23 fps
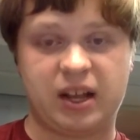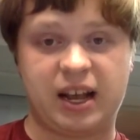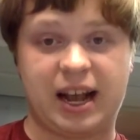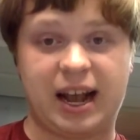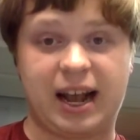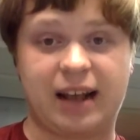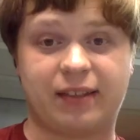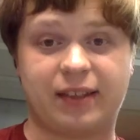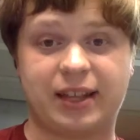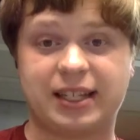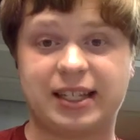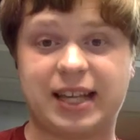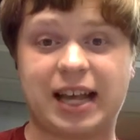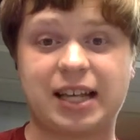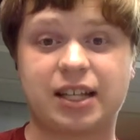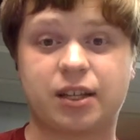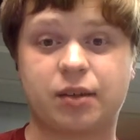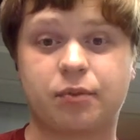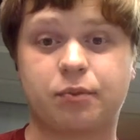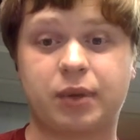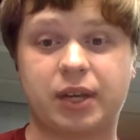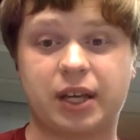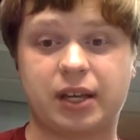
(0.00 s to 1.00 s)
And this has
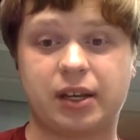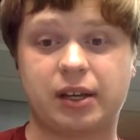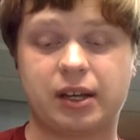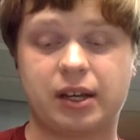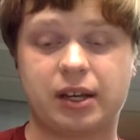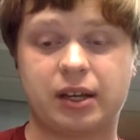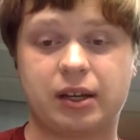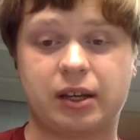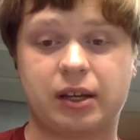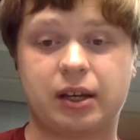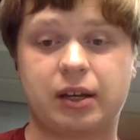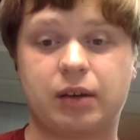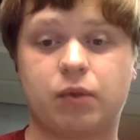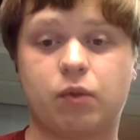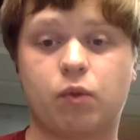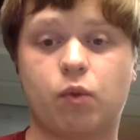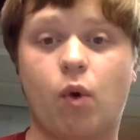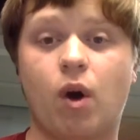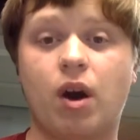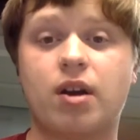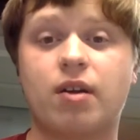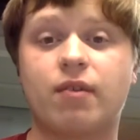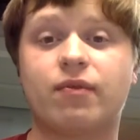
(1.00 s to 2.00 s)
to be
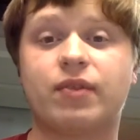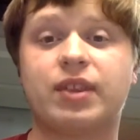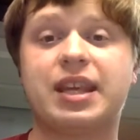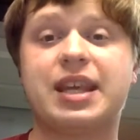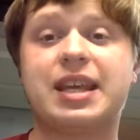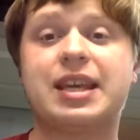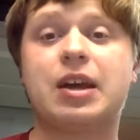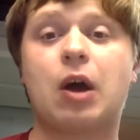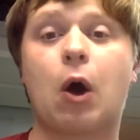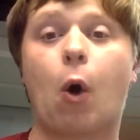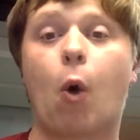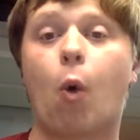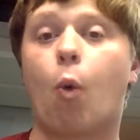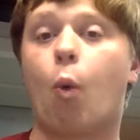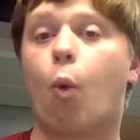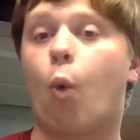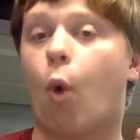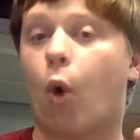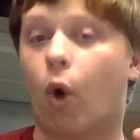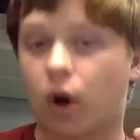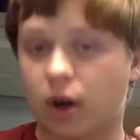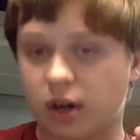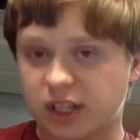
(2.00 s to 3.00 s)
one of the
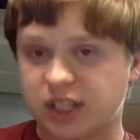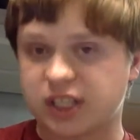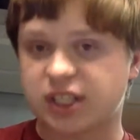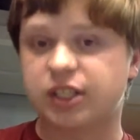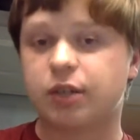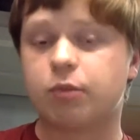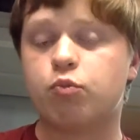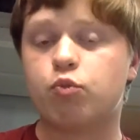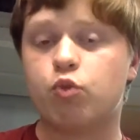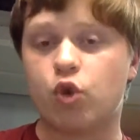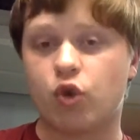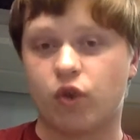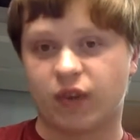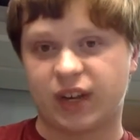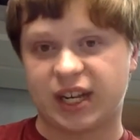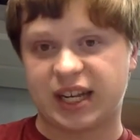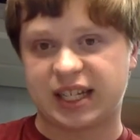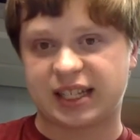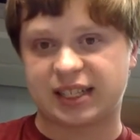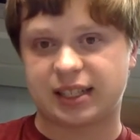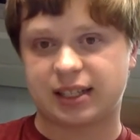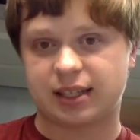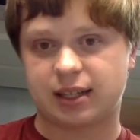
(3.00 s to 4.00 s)
worst
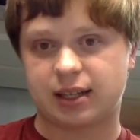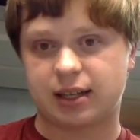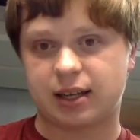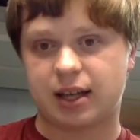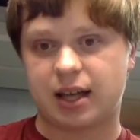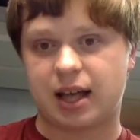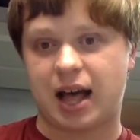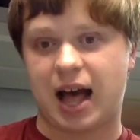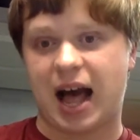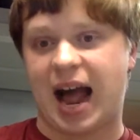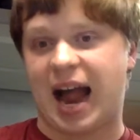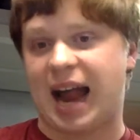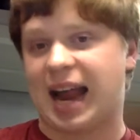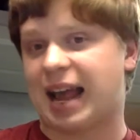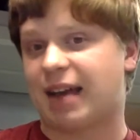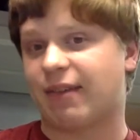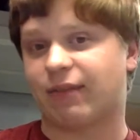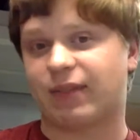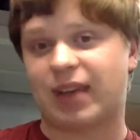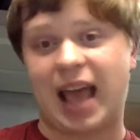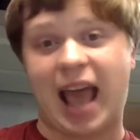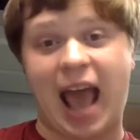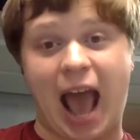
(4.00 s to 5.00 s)
movies I have
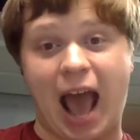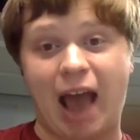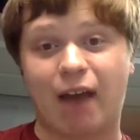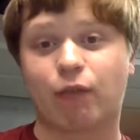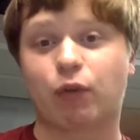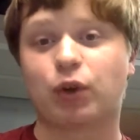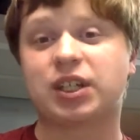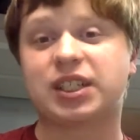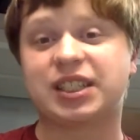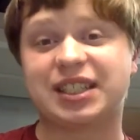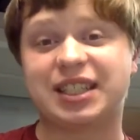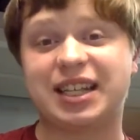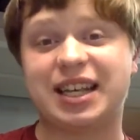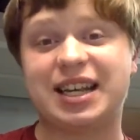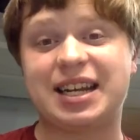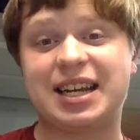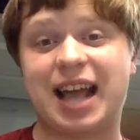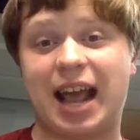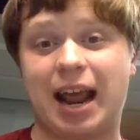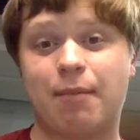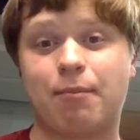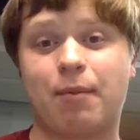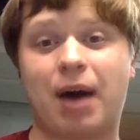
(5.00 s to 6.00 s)
ever
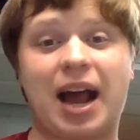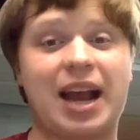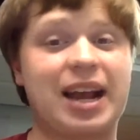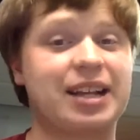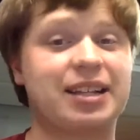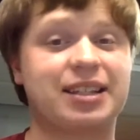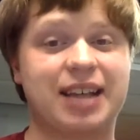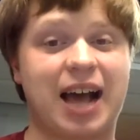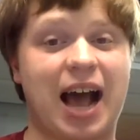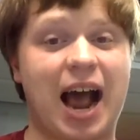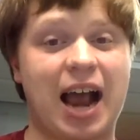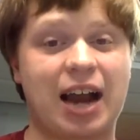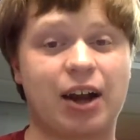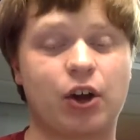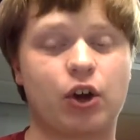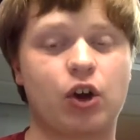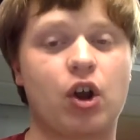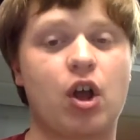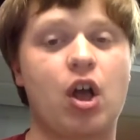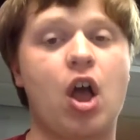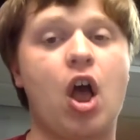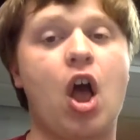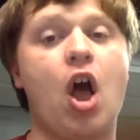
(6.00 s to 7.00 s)
seen in my entire
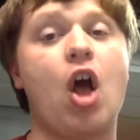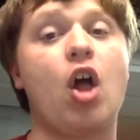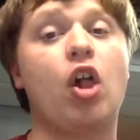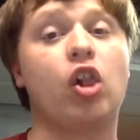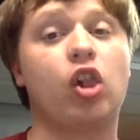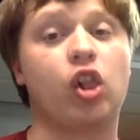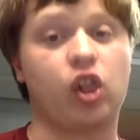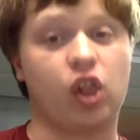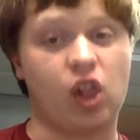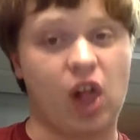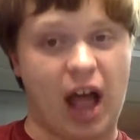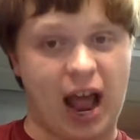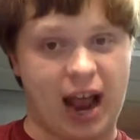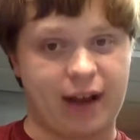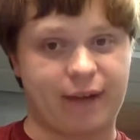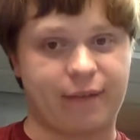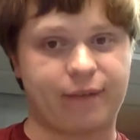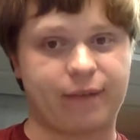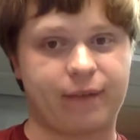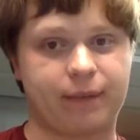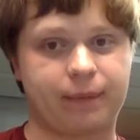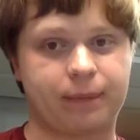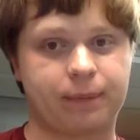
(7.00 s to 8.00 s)

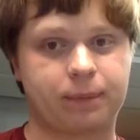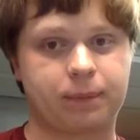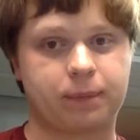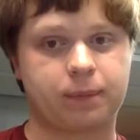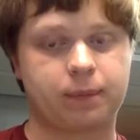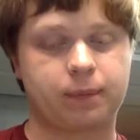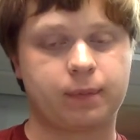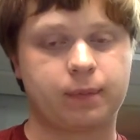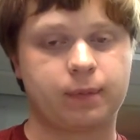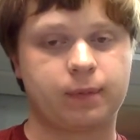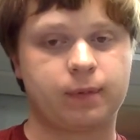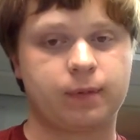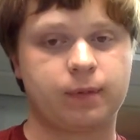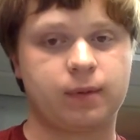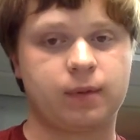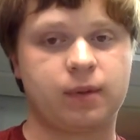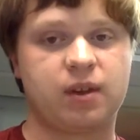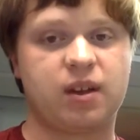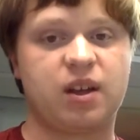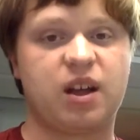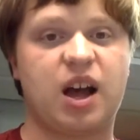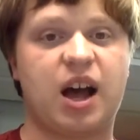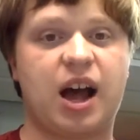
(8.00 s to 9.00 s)
life.
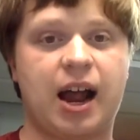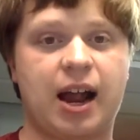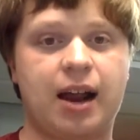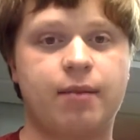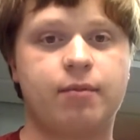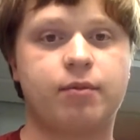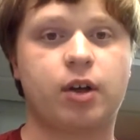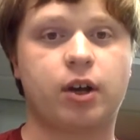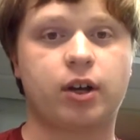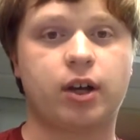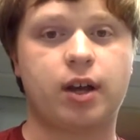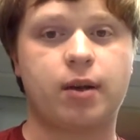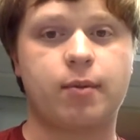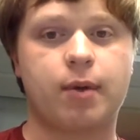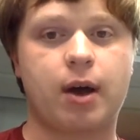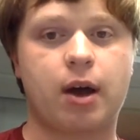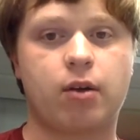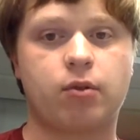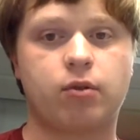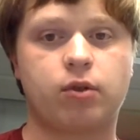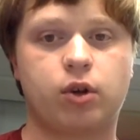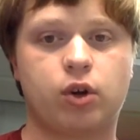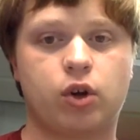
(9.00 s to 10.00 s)
I am talking
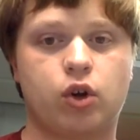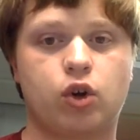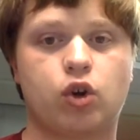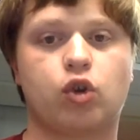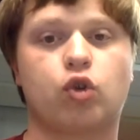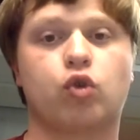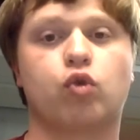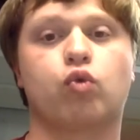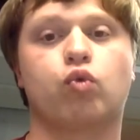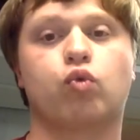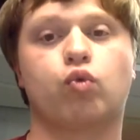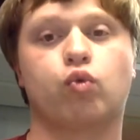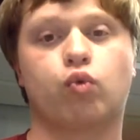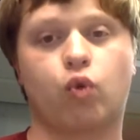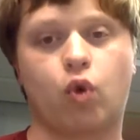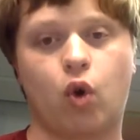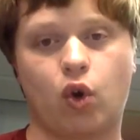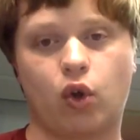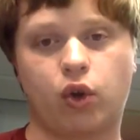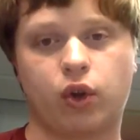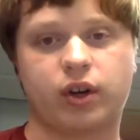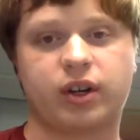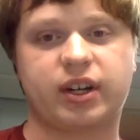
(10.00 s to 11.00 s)
about
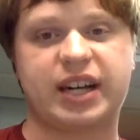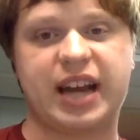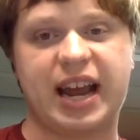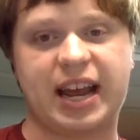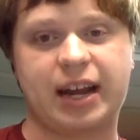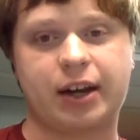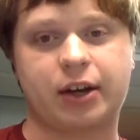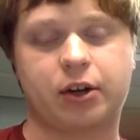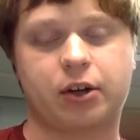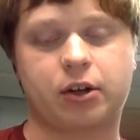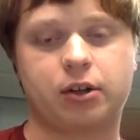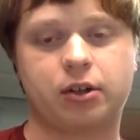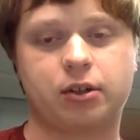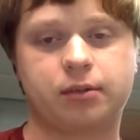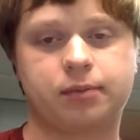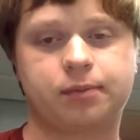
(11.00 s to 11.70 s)
RollerGator.